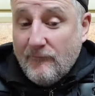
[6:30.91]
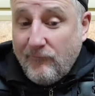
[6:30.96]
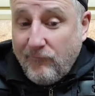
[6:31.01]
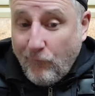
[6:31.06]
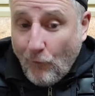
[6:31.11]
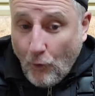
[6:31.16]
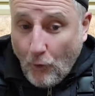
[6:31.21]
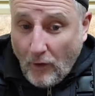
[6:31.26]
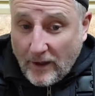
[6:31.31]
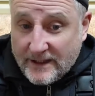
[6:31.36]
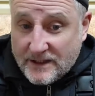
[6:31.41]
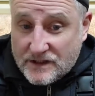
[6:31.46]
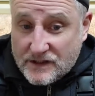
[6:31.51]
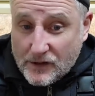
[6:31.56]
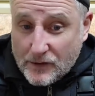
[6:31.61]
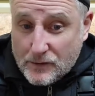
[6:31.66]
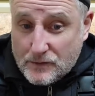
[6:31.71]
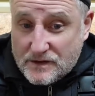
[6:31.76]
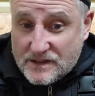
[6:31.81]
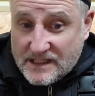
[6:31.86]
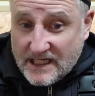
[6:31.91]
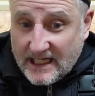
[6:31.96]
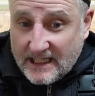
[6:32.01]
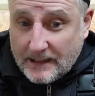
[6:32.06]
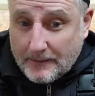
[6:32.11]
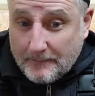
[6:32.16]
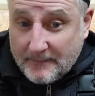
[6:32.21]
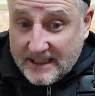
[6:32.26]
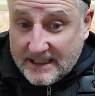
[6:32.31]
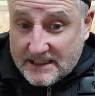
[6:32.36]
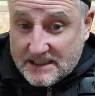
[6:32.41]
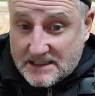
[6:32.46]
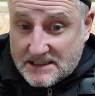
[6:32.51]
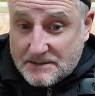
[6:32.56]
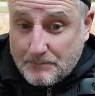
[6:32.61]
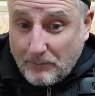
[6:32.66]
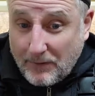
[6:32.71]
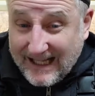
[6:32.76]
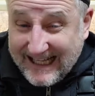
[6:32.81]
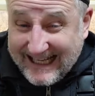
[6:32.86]
42 centimeters
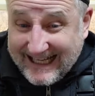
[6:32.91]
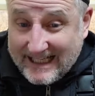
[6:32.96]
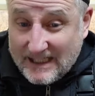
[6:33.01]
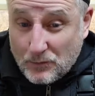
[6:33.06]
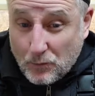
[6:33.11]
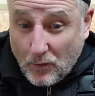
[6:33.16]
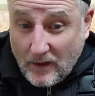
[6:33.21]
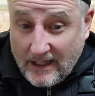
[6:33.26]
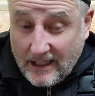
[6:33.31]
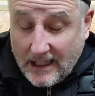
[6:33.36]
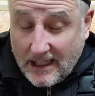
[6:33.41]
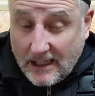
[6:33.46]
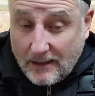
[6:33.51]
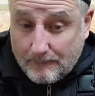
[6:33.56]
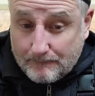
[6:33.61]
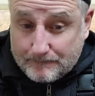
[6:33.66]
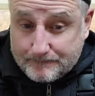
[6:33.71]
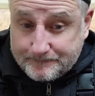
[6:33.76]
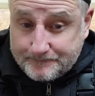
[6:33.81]
blade width,